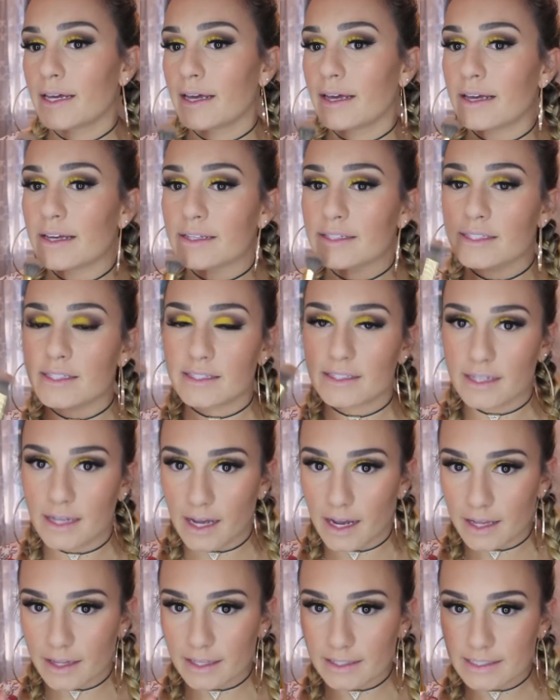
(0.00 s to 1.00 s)
is
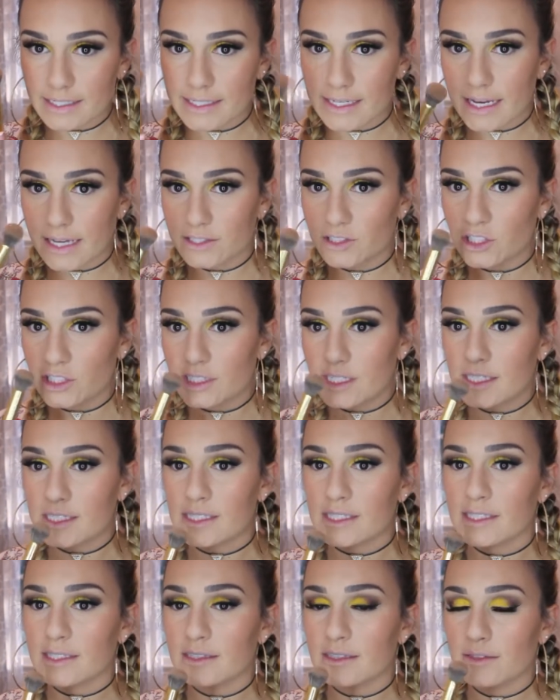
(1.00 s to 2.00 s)
I like to take
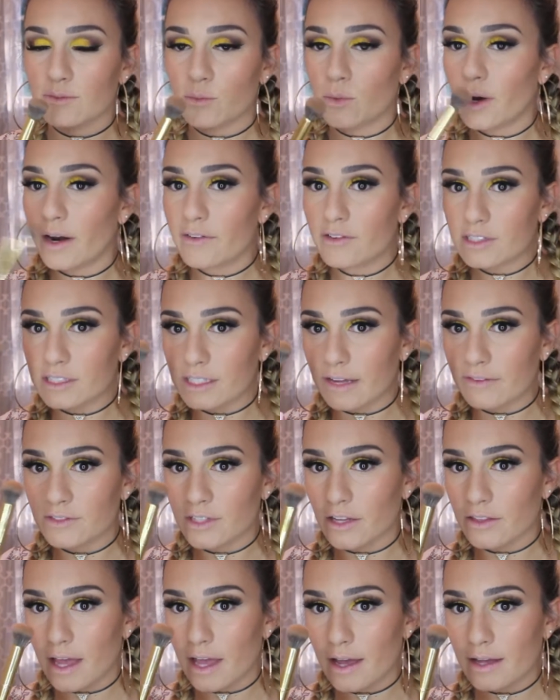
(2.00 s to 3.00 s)
just whatever's left
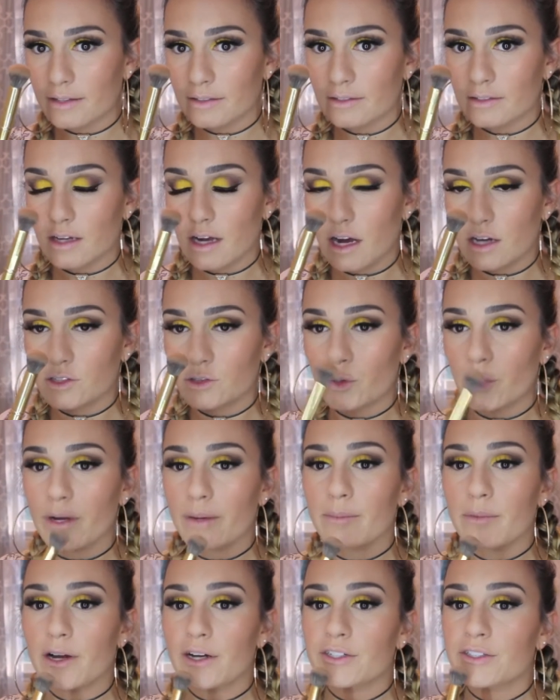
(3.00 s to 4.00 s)
on that
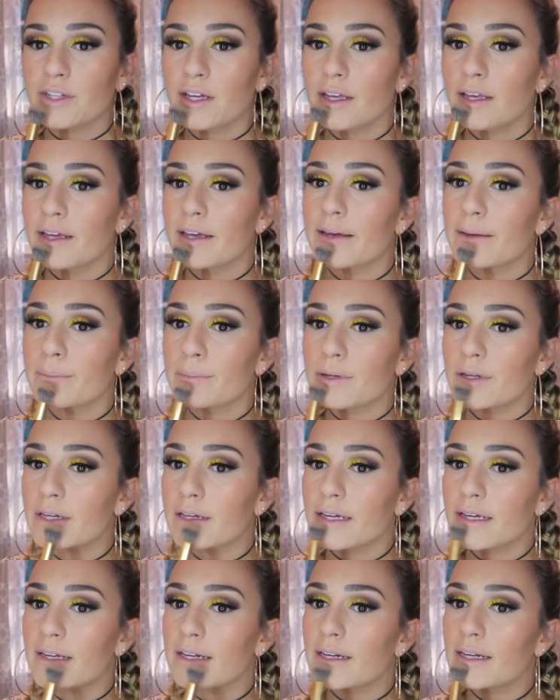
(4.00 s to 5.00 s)
contouring brush and put
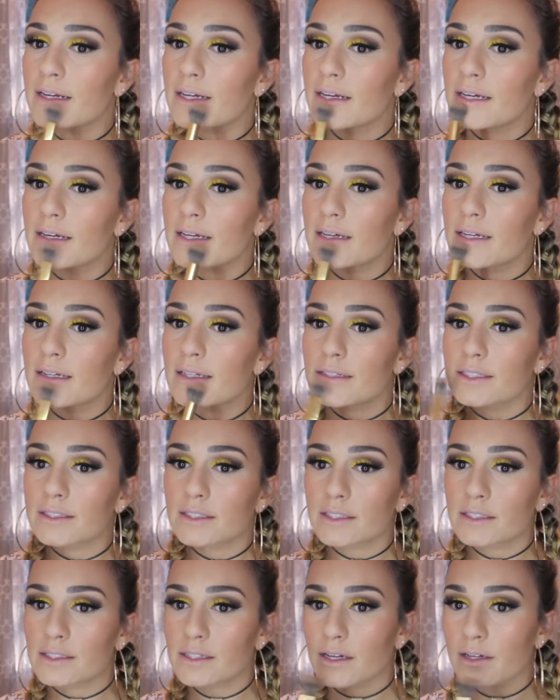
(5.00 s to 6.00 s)
it
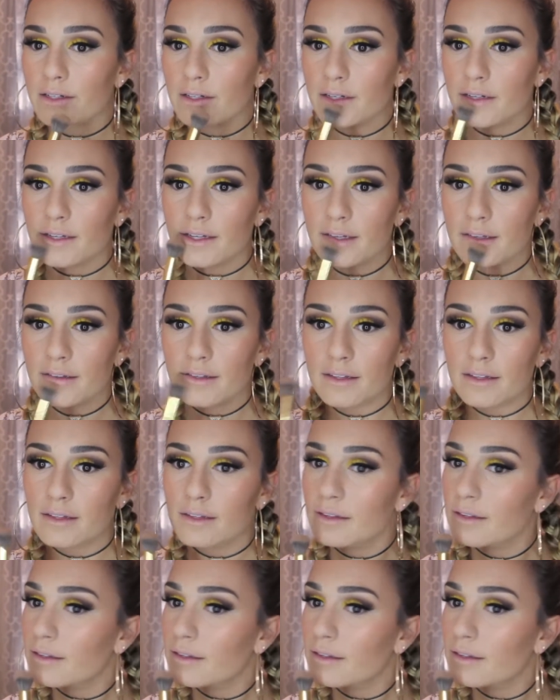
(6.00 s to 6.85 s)
just underneath